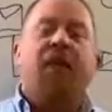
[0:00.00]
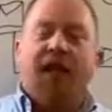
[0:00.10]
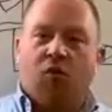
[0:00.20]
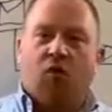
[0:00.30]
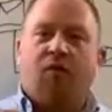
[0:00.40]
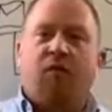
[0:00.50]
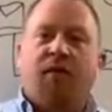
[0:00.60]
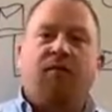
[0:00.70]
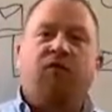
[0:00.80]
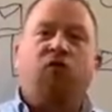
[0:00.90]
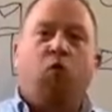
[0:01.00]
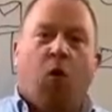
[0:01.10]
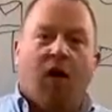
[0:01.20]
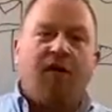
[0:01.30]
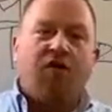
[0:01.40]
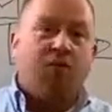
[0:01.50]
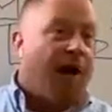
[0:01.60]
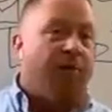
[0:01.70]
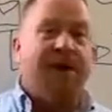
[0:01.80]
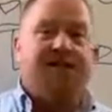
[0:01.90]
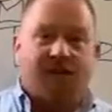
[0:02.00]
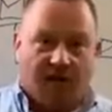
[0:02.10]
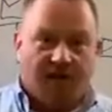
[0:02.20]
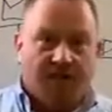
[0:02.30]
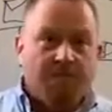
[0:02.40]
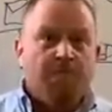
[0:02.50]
in order for people to want to buy my stuff?